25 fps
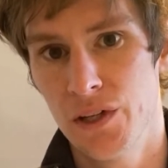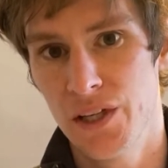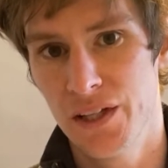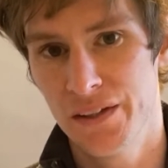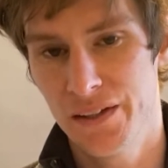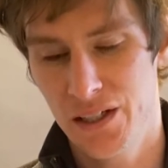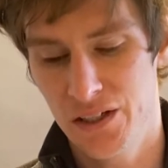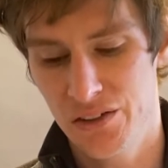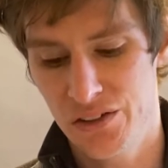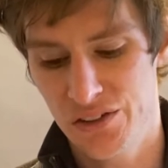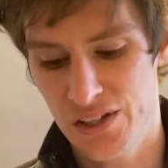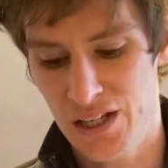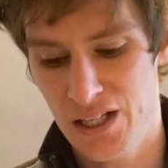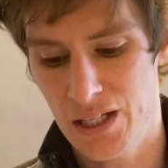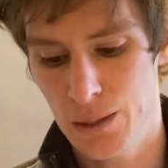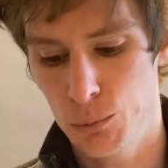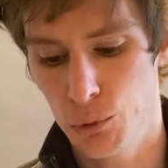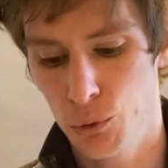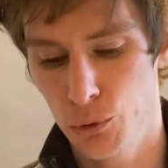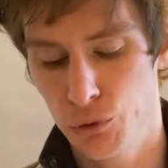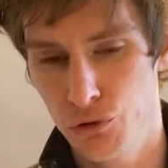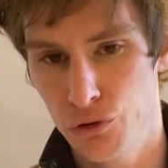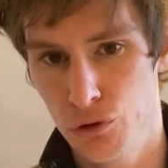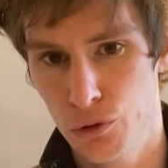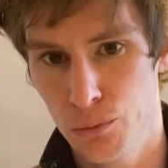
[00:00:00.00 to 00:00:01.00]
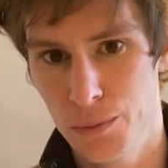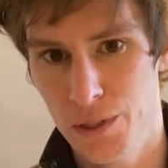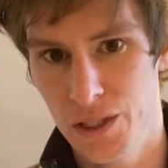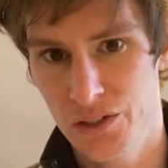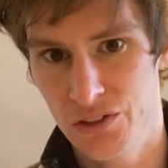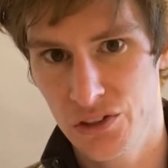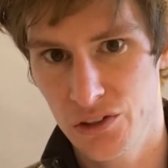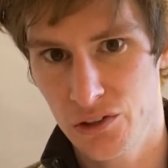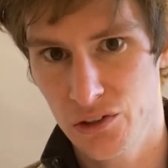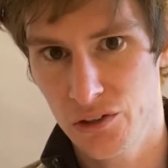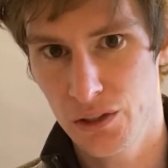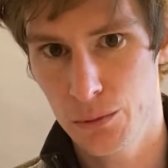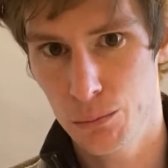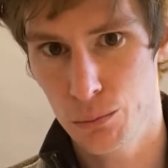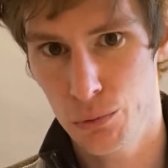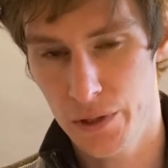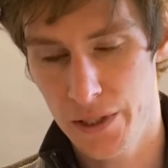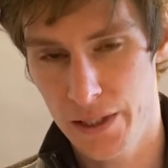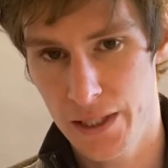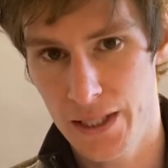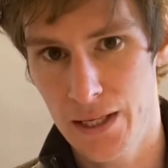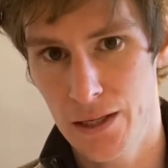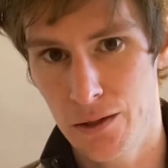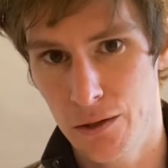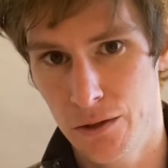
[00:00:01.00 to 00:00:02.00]
and that is able to basically
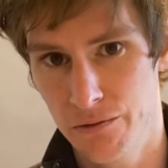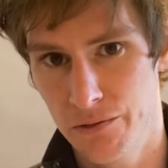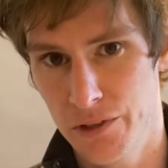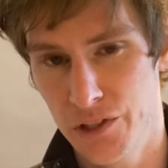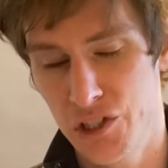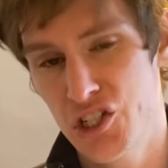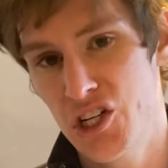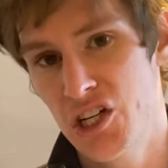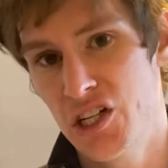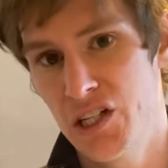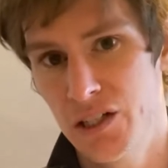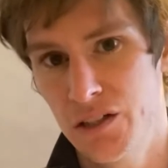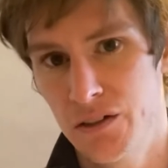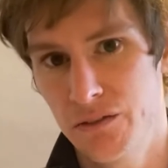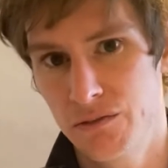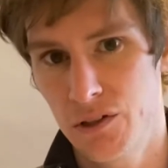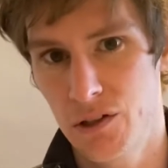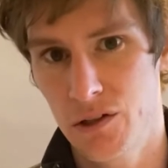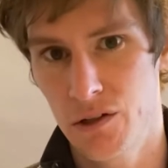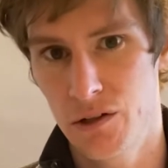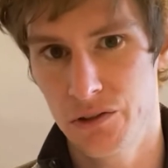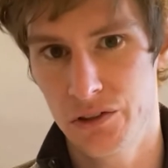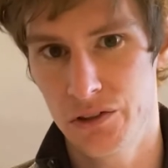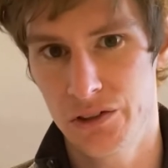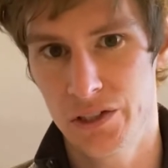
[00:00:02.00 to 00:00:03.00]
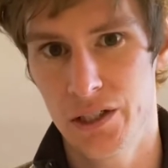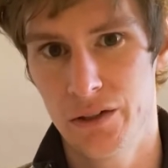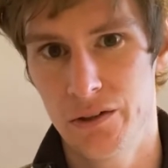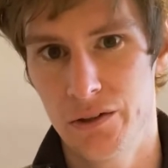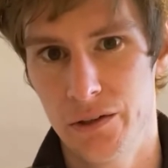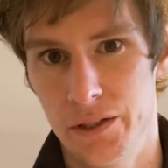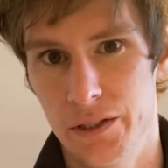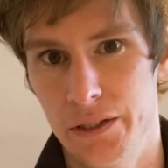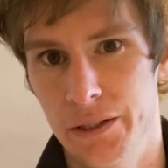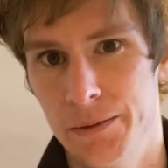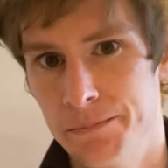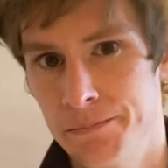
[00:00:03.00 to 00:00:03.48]
break out of the chain of causality.